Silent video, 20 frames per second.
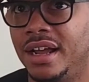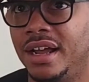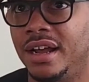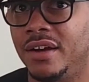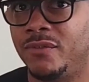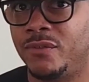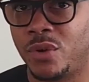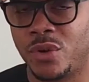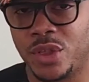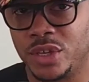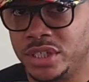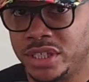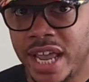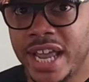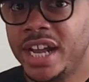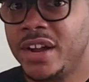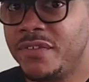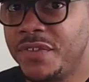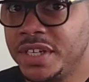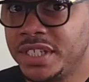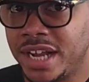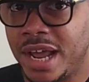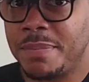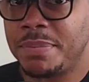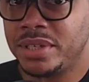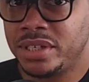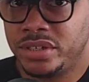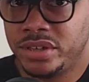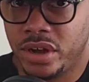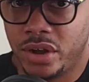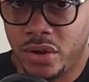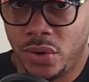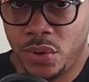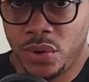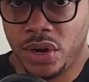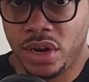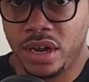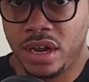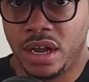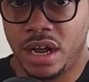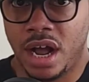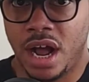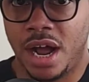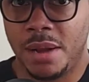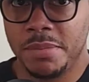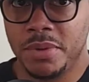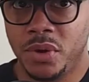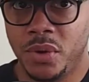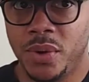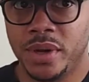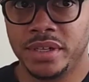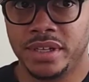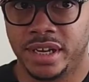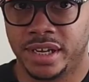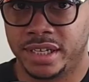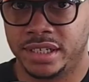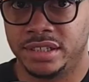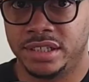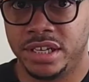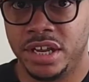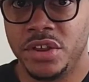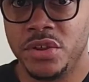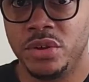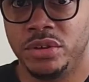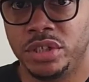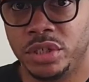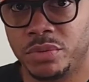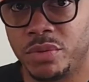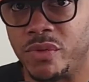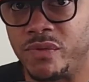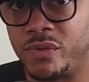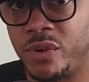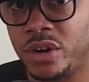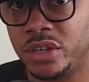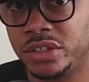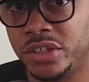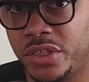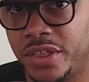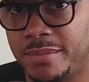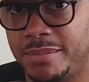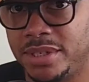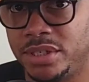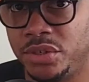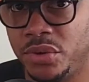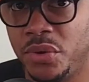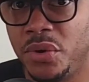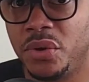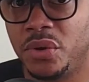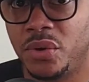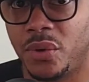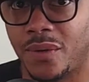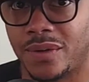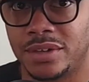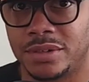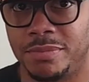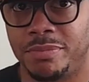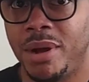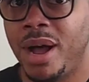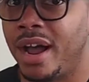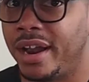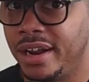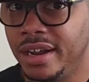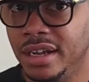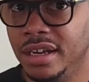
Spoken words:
For the sake of this episode, I'm going to continue to refer to them as unicorns. But